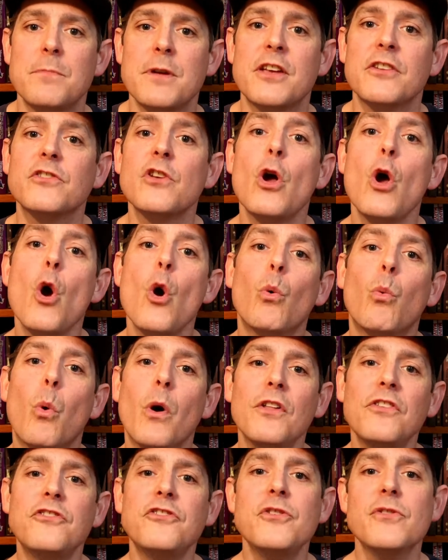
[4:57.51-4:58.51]
because
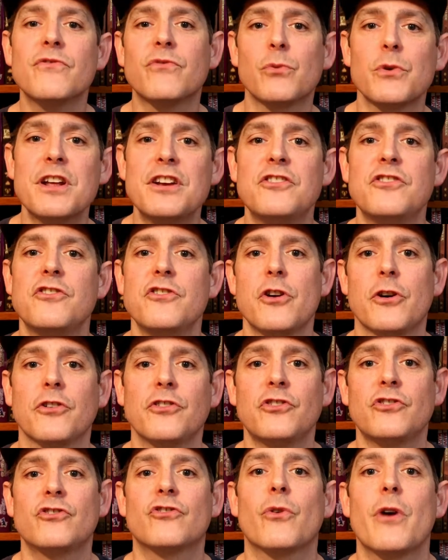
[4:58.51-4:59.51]
once you've reached your
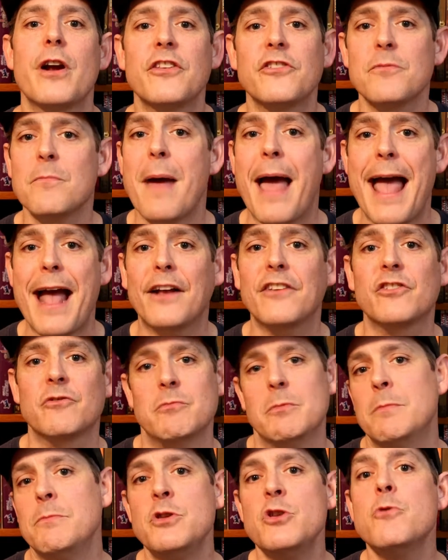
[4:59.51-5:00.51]
stress maximum,